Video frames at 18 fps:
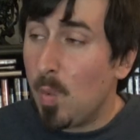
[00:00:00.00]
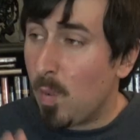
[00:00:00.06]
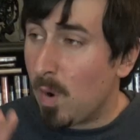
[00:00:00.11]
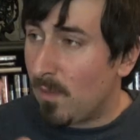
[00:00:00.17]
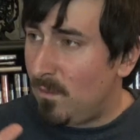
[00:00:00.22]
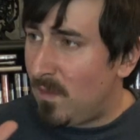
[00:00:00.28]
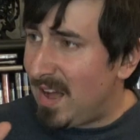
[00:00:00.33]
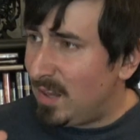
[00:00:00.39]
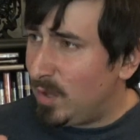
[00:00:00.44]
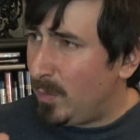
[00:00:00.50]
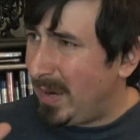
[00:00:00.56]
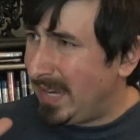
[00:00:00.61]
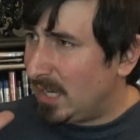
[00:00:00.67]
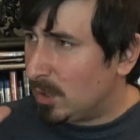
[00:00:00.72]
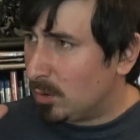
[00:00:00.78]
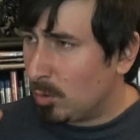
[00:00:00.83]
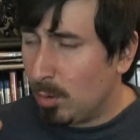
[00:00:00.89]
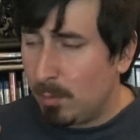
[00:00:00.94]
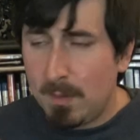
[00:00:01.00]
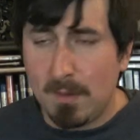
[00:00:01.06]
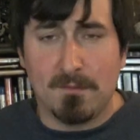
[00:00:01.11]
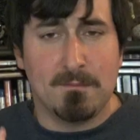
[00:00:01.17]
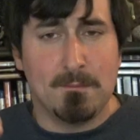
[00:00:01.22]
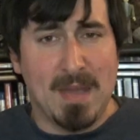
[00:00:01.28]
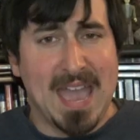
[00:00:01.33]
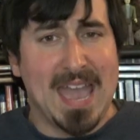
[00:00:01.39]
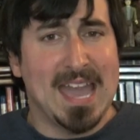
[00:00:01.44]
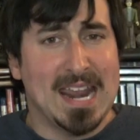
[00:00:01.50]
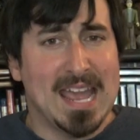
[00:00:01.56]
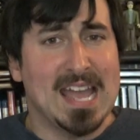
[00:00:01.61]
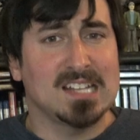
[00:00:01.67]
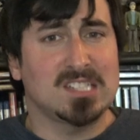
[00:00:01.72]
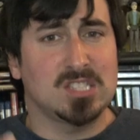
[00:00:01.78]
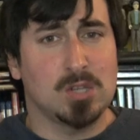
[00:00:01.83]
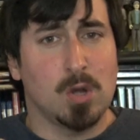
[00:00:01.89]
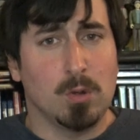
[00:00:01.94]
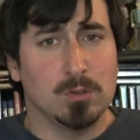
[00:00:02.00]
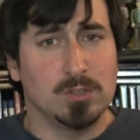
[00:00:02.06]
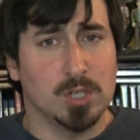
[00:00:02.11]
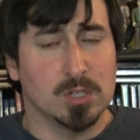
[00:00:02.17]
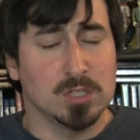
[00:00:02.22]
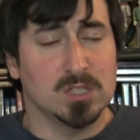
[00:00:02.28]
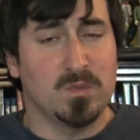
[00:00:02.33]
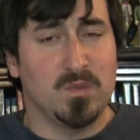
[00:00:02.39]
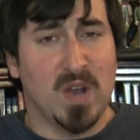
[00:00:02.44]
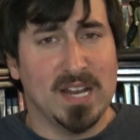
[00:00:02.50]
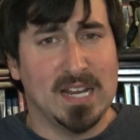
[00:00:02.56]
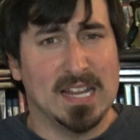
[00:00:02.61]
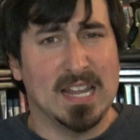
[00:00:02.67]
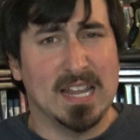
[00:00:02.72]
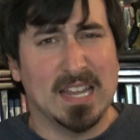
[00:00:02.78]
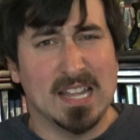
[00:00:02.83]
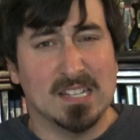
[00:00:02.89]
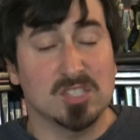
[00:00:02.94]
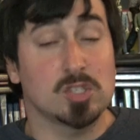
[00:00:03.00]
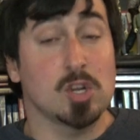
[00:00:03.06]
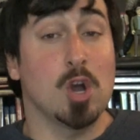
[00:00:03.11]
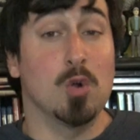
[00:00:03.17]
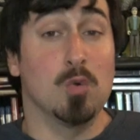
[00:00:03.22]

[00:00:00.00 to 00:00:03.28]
we're following a group of badass soldiers fighting against